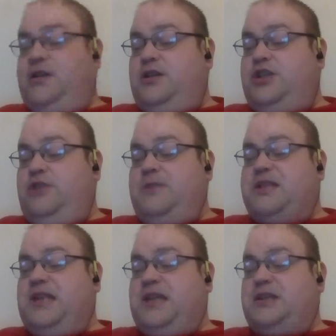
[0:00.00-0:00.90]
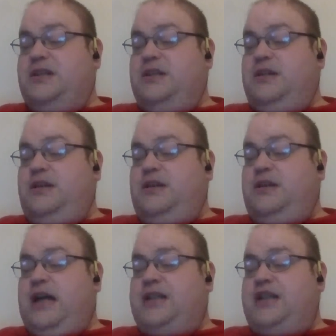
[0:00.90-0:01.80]
2 assists.
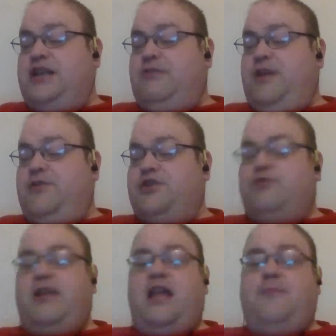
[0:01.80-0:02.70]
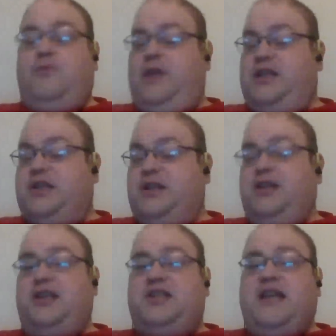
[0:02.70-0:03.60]
Dante Carruthers, 28 points,
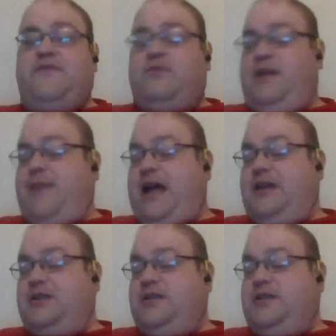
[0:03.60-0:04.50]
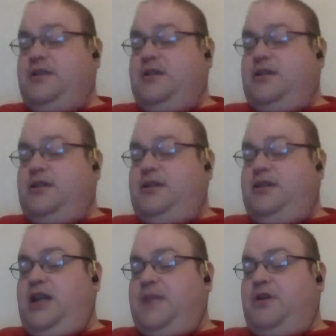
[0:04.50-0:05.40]
7 rebounds.
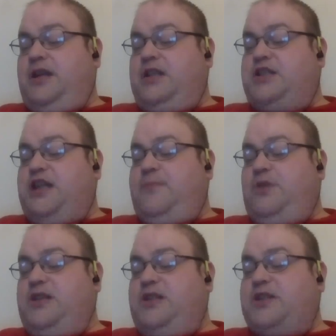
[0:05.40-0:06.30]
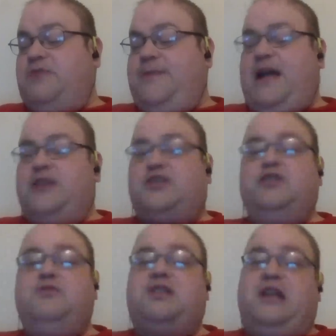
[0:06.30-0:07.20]
Nick Perkins, 10 points, 6 rebounds,
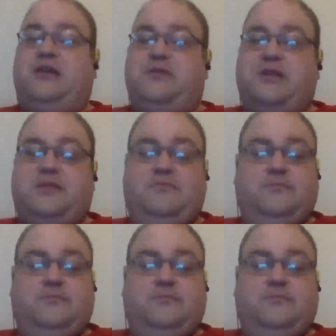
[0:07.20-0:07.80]
2 steals.